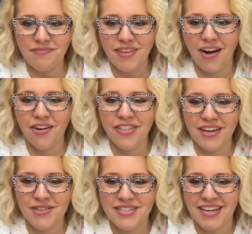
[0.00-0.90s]
Oh,
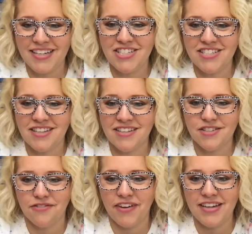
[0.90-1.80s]
thank you, Sandy. She said these
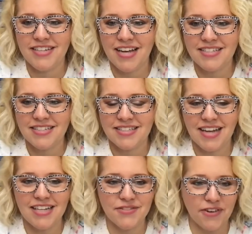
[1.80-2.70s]
are fantastic
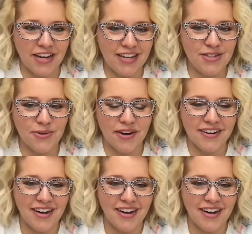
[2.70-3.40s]
designs for any door.